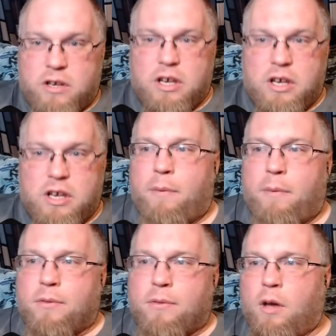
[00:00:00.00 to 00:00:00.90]
keep
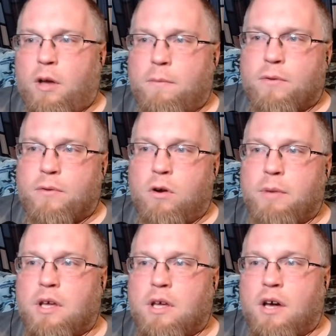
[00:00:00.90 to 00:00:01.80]
on throwing them through,
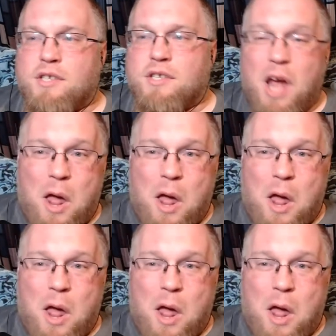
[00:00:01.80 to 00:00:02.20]
because